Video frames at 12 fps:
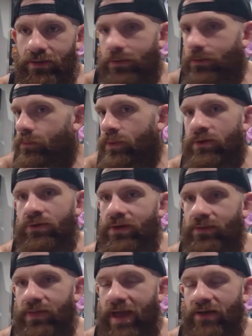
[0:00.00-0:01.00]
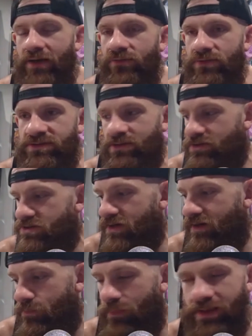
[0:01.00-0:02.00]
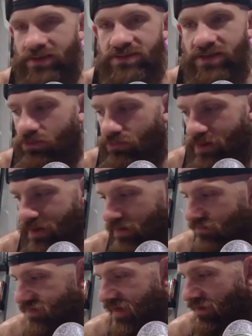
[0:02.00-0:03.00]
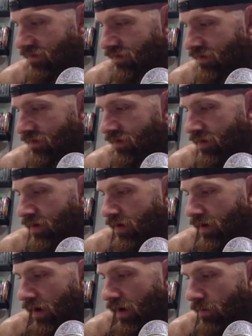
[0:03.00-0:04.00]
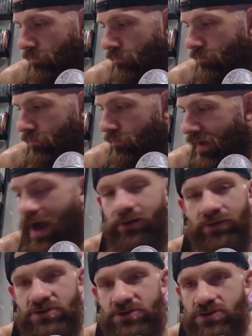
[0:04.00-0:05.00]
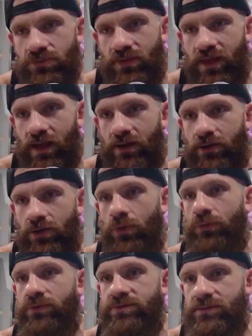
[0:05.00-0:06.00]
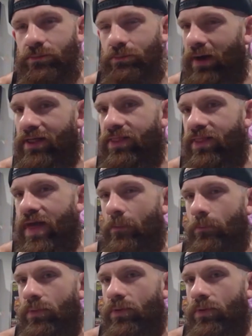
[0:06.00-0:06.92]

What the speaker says: period. They have such an amazing array of talent. How did you get noticed by them?